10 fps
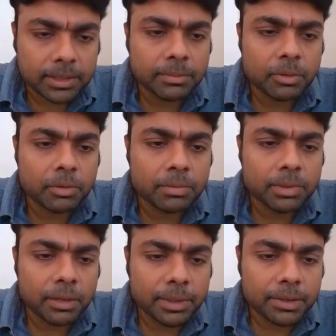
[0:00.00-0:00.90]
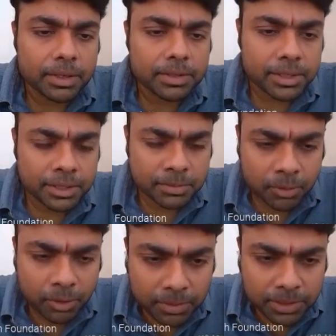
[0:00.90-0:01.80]
Benami Transactions
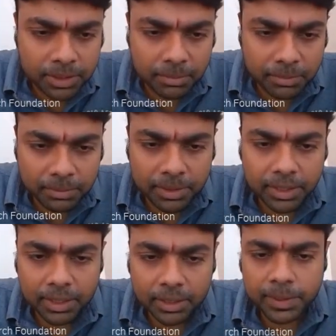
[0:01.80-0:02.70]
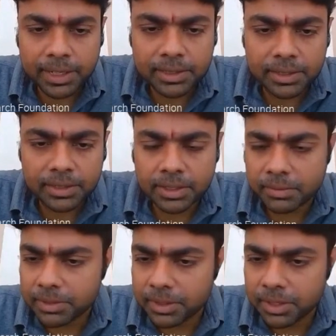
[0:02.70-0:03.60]
Prohibition Amendment Act
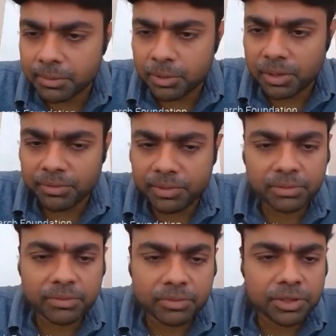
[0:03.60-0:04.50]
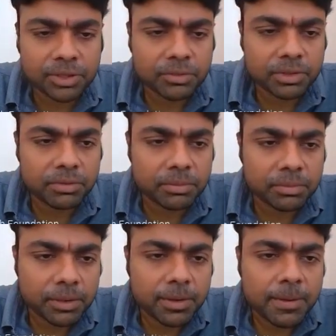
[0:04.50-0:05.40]
2016, which came into effect from 1st of
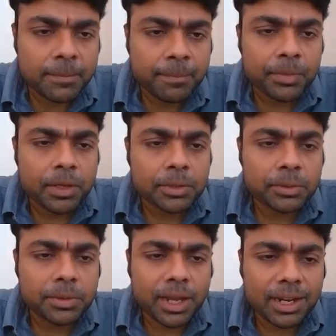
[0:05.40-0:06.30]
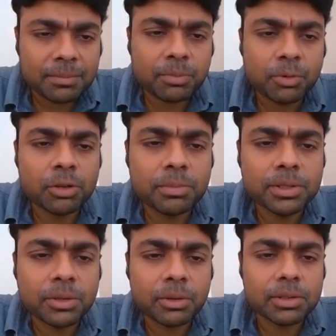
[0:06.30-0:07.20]
November. So the Act
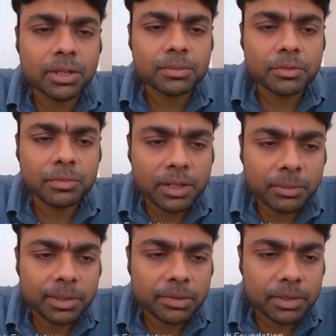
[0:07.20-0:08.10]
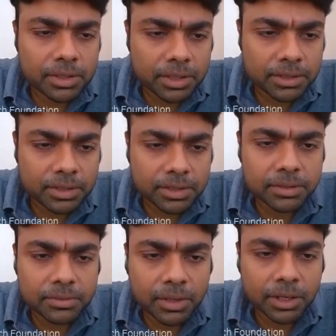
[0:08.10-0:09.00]
prohibits all types of Benami transactions,
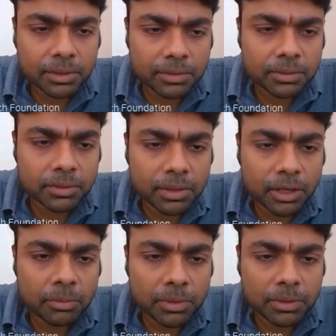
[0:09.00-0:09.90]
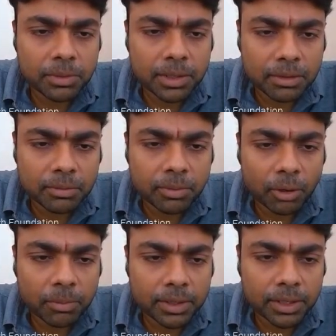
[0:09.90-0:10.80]
gives right to the government to recover
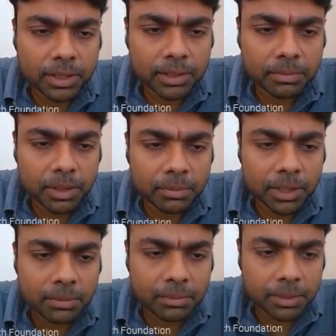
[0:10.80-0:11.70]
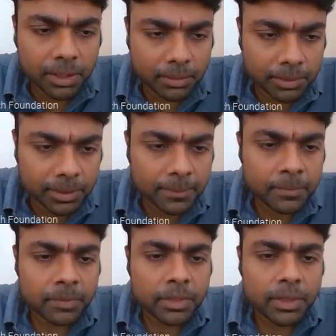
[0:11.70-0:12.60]
property held by Benami,
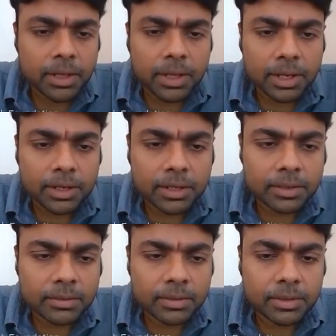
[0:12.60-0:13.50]
and